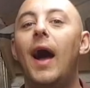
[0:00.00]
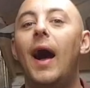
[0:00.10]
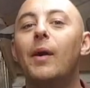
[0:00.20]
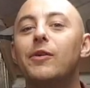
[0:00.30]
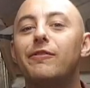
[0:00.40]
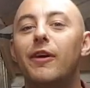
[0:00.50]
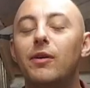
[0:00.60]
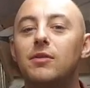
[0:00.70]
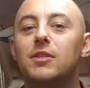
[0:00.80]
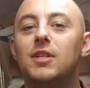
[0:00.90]
howdy
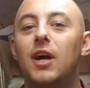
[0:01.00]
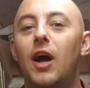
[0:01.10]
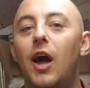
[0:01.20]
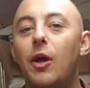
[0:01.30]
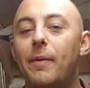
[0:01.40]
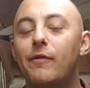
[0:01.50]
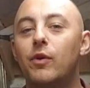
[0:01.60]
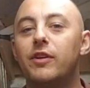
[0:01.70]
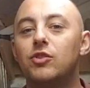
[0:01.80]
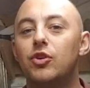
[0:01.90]
folks, hope
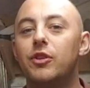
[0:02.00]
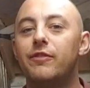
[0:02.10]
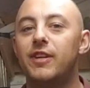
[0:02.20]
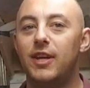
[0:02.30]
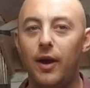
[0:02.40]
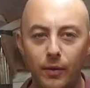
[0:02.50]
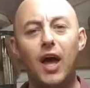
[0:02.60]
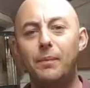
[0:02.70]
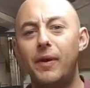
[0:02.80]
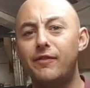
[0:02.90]
everyone enjoyed the video.
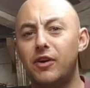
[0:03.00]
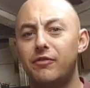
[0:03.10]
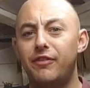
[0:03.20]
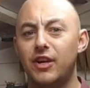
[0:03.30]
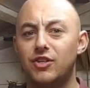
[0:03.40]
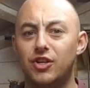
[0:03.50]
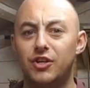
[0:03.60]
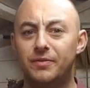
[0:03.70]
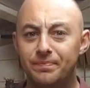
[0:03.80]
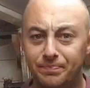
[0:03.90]
A bit of a confession,